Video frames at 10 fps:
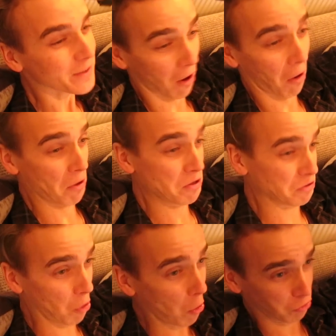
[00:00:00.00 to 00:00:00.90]
Oh, he
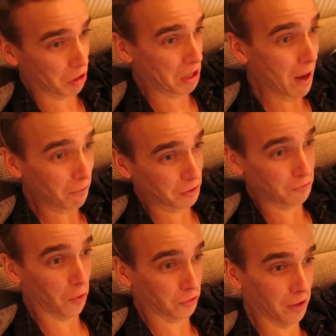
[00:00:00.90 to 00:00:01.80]
talks really loud in his
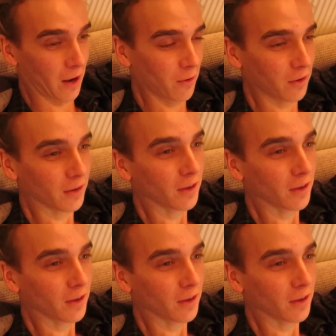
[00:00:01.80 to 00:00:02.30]
vlogs now.